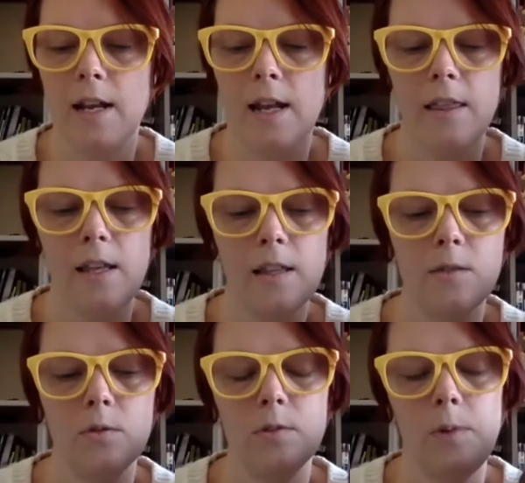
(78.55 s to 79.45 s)
and I think
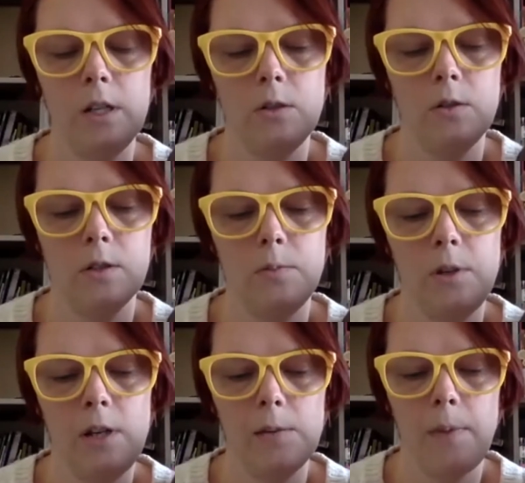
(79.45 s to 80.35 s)
this will speak to its
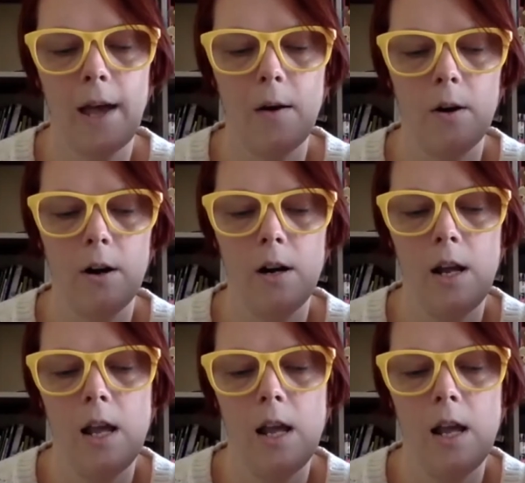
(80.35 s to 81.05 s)
beauty and power